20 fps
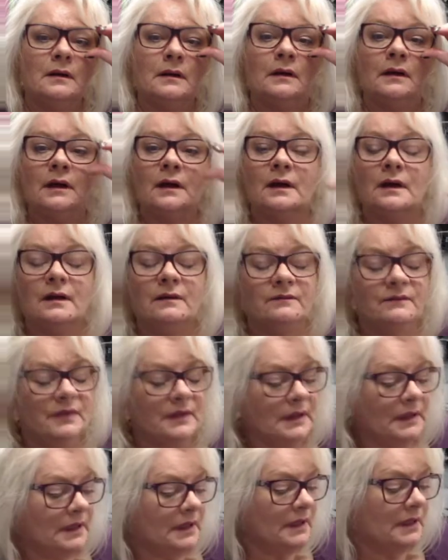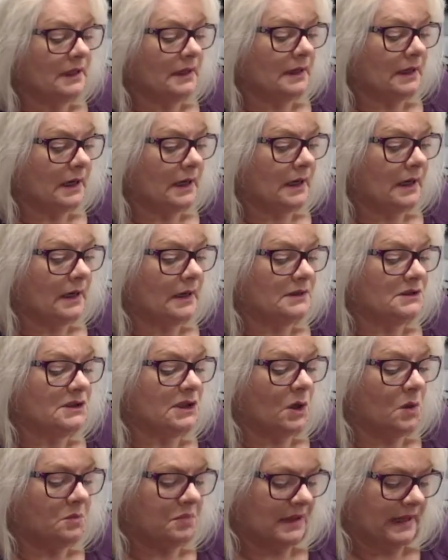of the gel
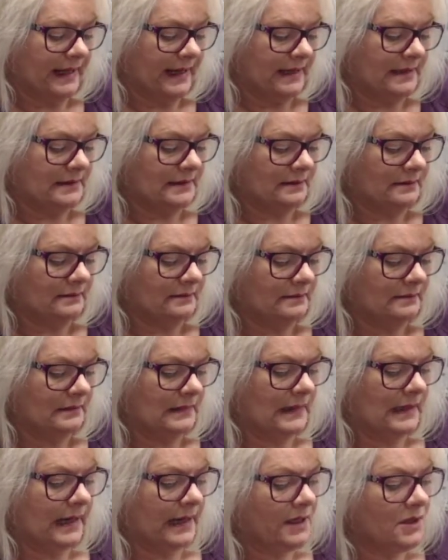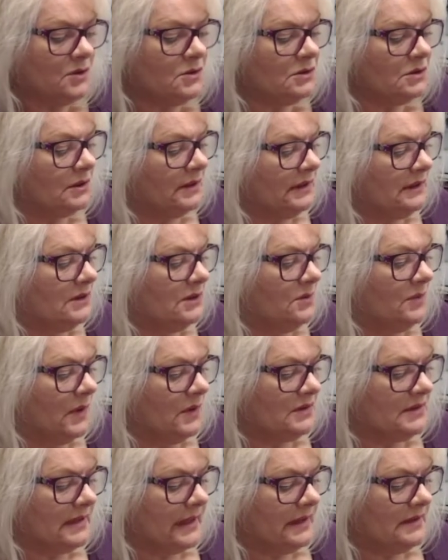plate. And I usually do both
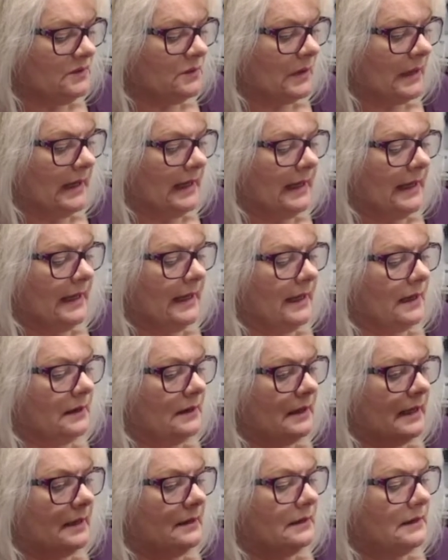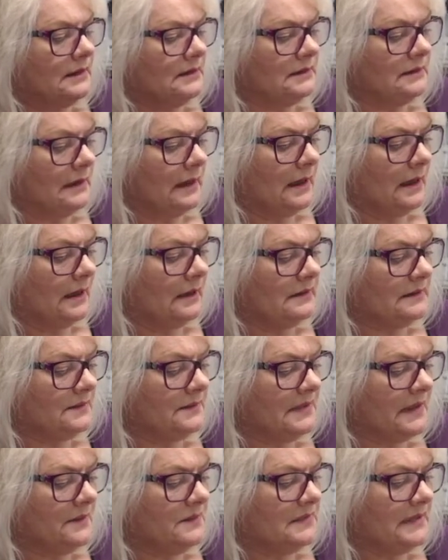sides when I can, and then
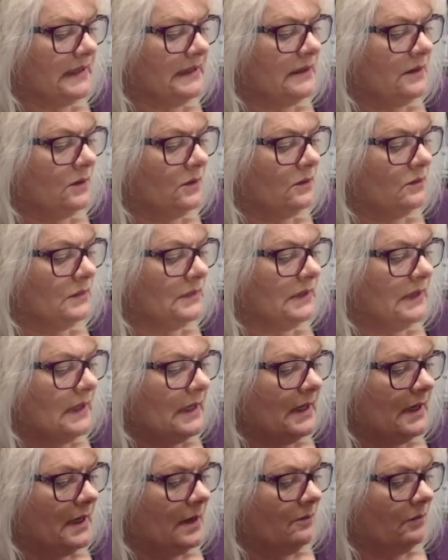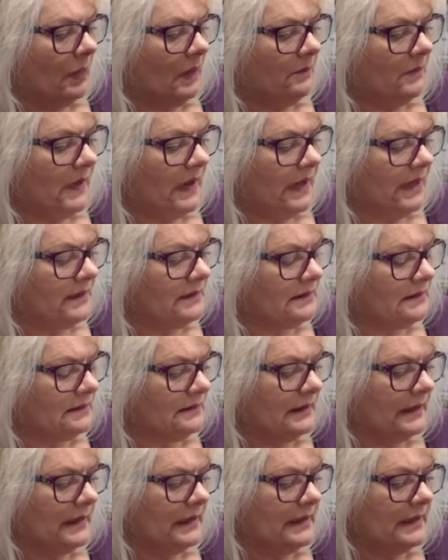sometimes I don't. But
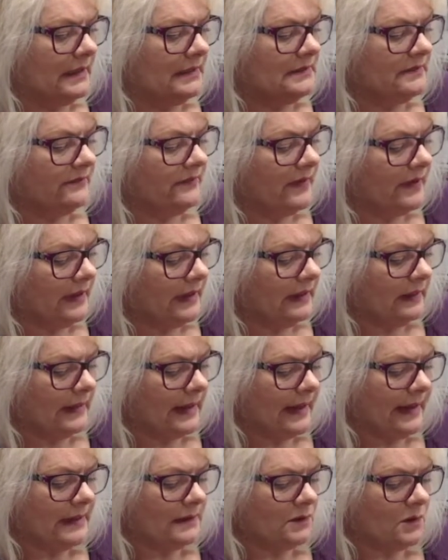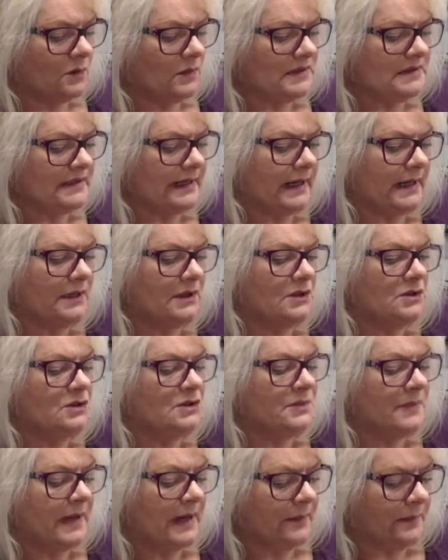it is a very light, almost like a
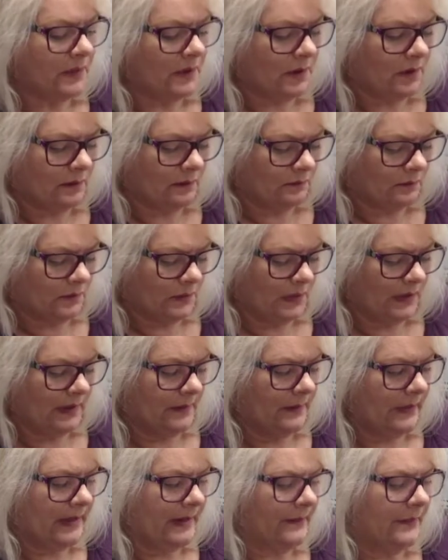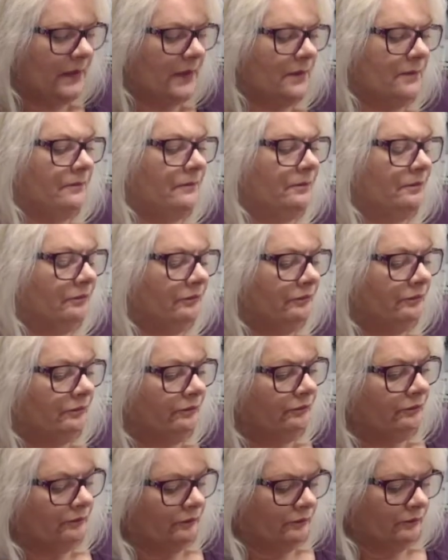newspaper print paper,
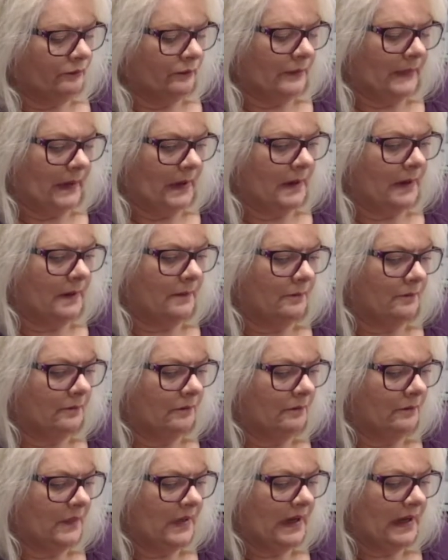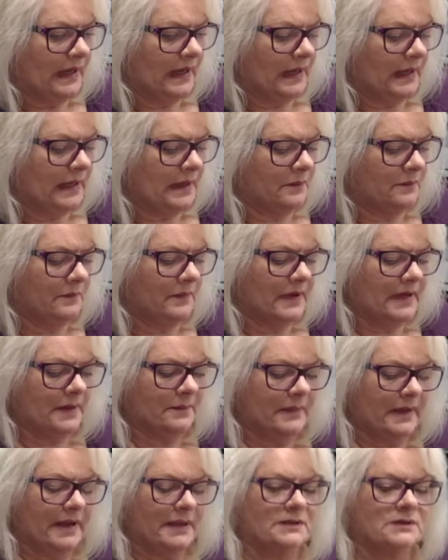but it can be
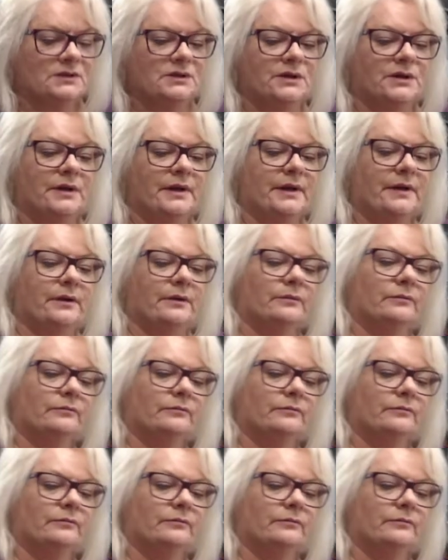made sturdier.